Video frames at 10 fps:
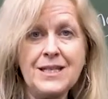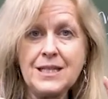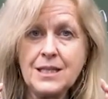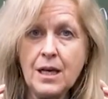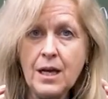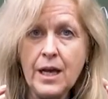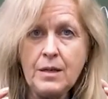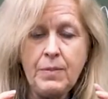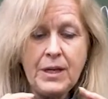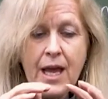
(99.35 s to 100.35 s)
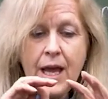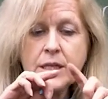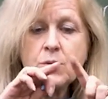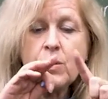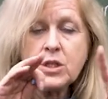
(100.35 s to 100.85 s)
a side, but it
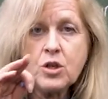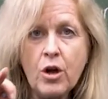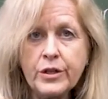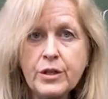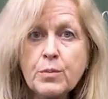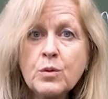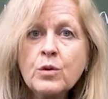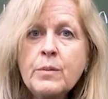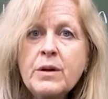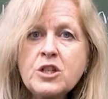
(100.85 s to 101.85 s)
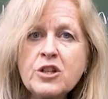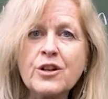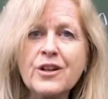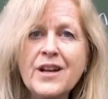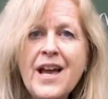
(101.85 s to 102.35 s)
has what's called a
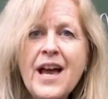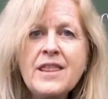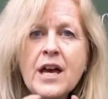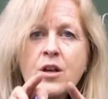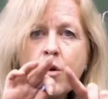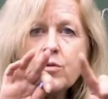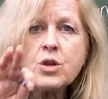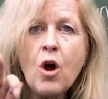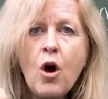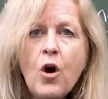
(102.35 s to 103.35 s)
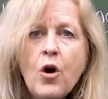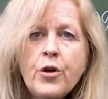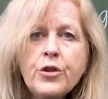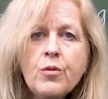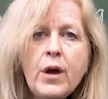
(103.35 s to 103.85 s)
perimeter, and that goes
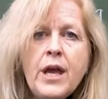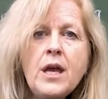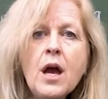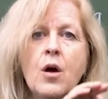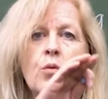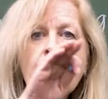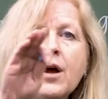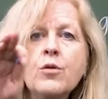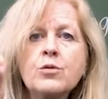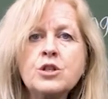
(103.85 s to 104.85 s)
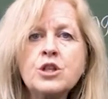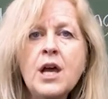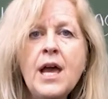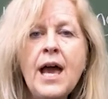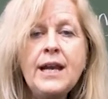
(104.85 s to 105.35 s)
all the way around
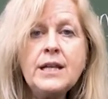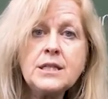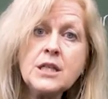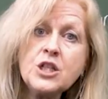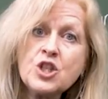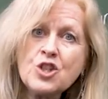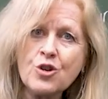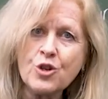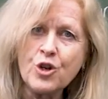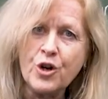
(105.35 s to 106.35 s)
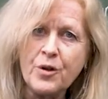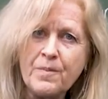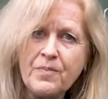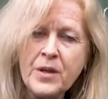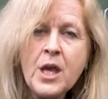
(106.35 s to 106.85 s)
and it's a circle.
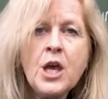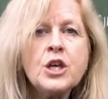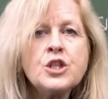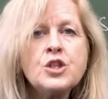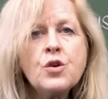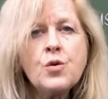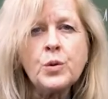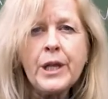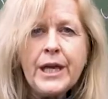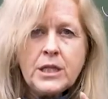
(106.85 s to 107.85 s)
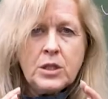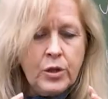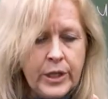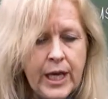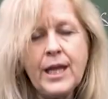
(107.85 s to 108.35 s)
So let's
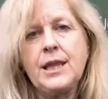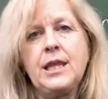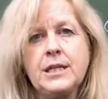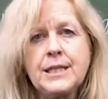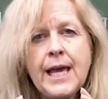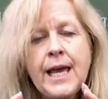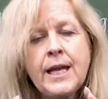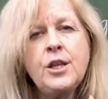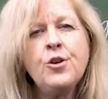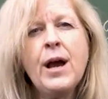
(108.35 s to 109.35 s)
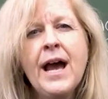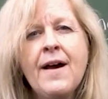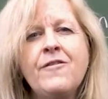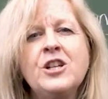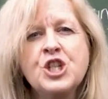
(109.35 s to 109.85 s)
look at this. Can you
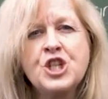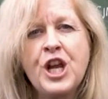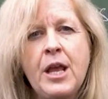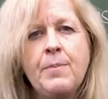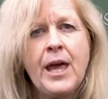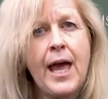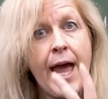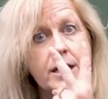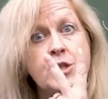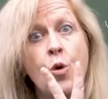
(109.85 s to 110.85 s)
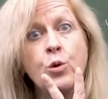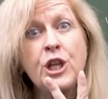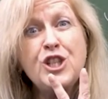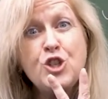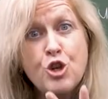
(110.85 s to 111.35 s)
have a shape that has
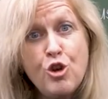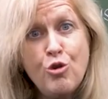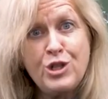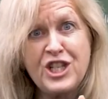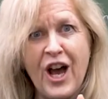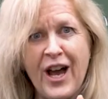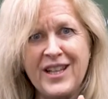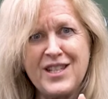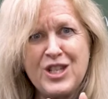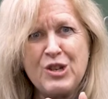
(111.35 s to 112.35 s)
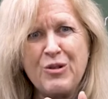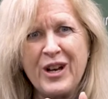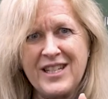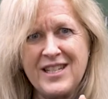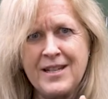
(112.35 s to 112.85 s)
only two sides to
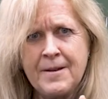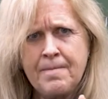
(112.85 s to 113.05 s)
it?